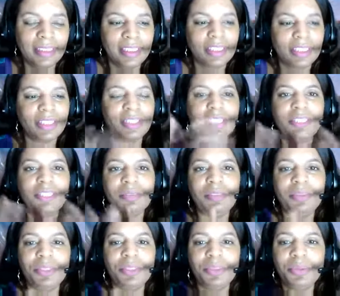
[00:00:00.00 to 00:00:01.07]
So let's
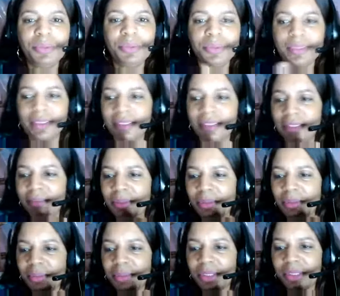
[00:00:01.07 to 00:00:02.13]
review what
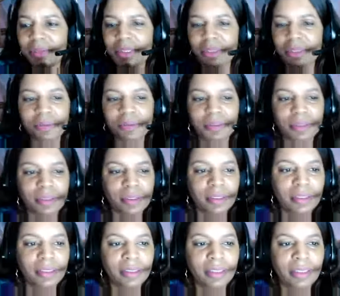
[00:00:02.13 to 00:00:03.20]
we went over so
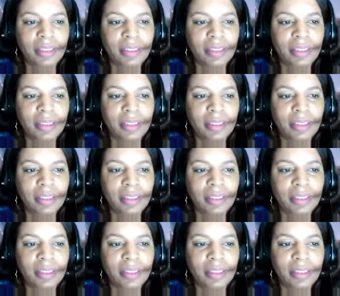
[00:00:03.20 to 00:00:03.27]
far.